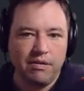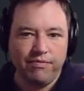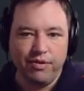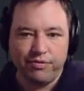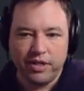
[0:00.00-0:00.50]

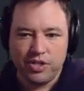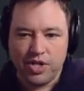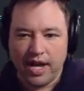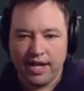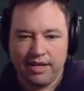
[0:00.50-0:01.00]
Feel free to
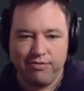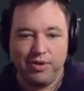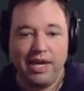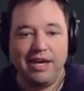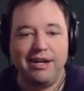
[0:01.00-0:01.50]
chat if
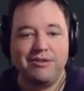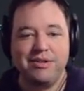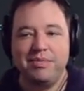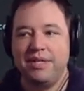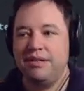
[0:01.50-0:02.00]
you can't hear
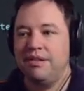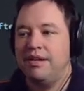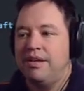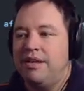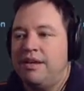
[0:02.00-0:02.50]
something.
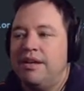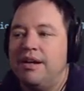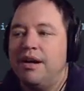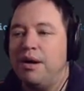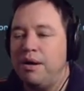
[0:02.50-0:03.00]

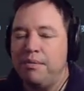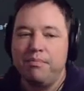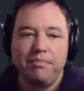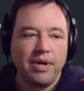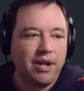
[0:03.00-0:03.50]

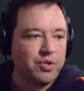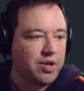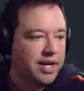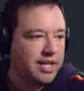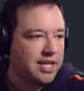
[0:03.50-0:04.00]
And I'll
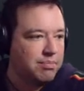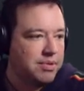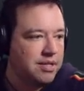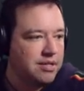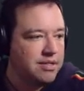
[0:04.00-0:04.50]
try to keep
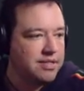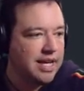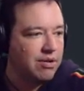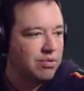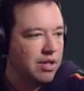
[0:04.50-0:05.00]
the
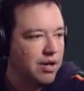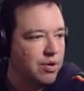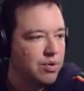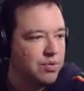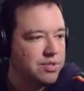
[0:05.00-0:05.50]
sound
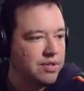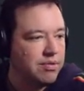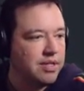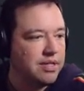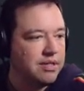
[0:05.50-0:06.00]
low
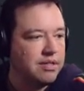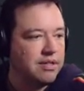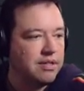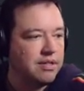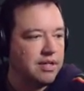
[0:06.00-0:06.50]
so that
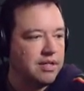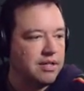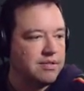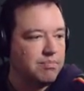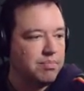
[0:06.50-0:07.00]
it
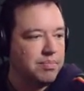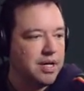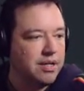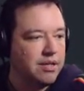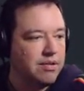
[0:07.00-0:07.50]
doesn't
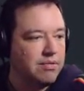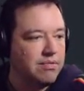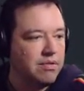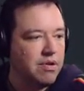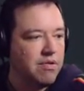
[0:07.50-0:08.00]
bug you
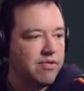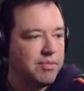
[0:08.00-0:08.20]
over